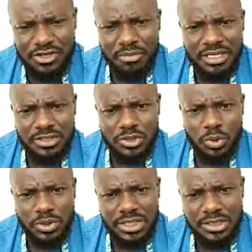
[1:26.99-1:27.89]
coming
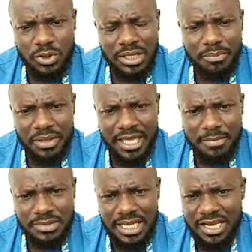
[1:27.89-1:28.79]
to these Olympic
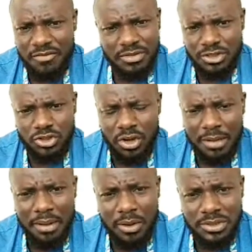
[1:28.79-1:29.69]
Games. That there's uh, been talk
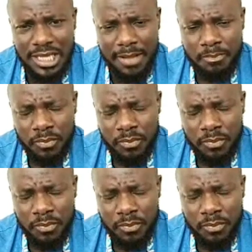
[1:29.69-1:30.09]
about her.